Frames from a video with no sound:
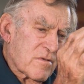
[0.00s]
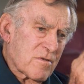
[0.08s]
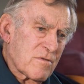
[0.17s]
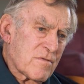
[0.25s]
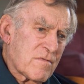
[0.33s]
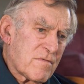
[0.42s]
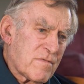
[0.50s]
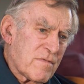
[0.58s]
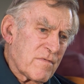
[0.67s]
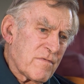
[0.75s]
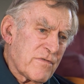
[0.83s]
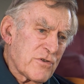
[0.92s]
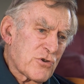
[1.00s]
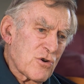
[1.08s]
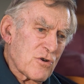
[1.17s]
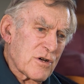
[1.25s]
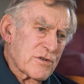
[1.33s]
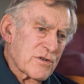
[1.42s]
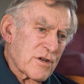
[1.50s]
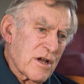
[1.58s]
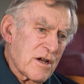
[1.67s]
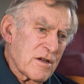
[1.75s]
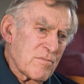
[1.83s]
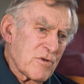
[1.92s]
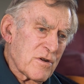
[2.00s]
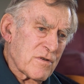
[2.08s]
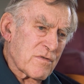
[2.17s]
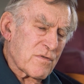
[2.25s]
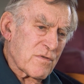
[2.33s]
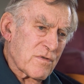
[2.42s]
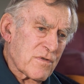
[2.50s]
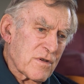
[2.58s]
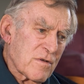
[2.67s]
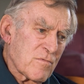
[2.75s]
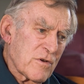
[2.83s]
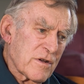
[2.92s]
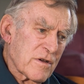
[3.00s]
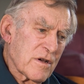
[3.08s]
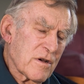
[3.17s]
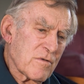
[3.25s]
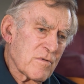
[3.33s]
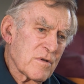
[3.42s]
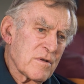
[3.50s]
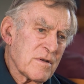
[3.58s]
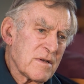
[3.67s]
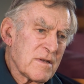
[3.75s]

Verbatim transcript: could visualise the game, you know, sort of thing, where to go, and